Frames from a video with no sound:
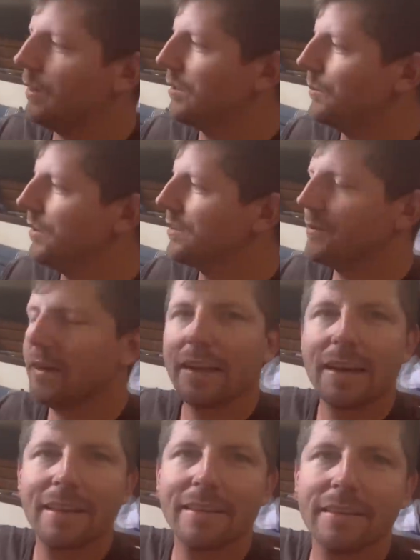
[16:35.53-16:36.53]
went to build them out.
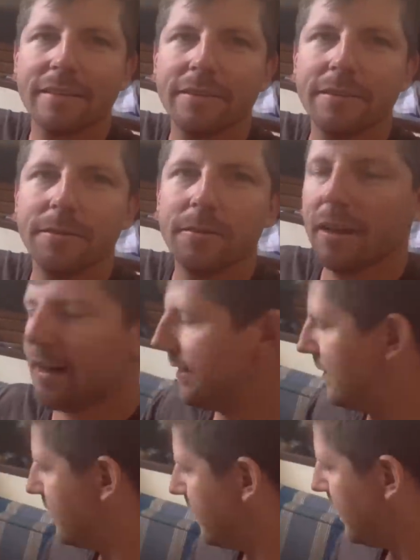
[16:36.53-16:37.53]
I got these new
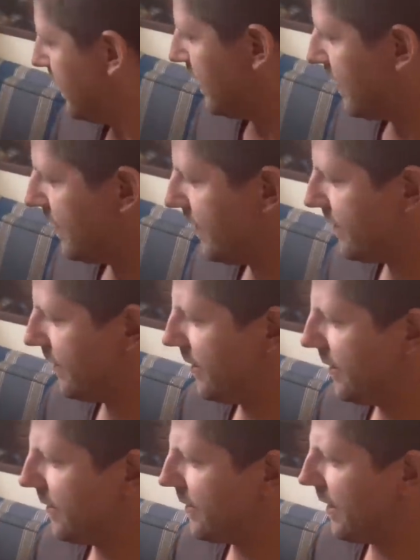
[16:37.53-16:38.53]
lines. This
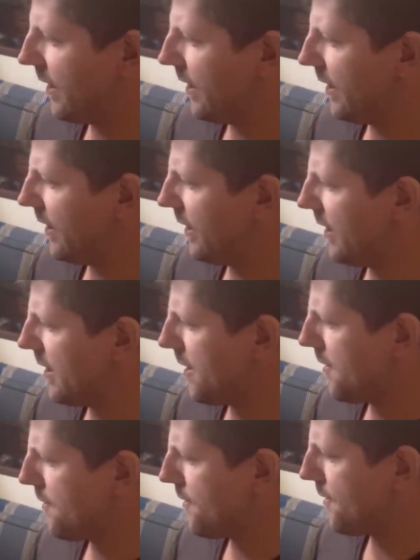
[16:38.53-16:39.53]
is
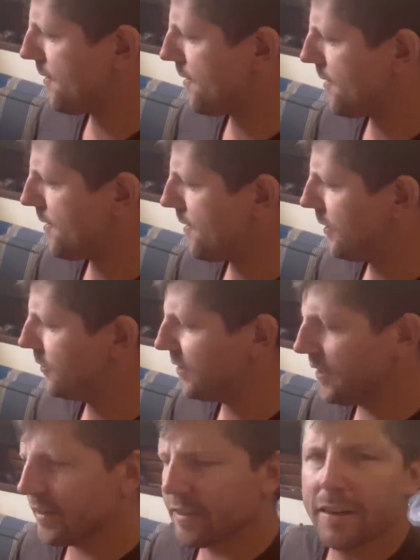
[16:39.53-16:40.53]
a
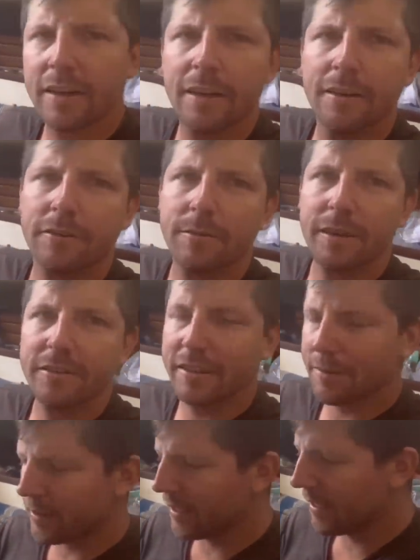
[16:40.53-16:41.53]
sheet from my jib,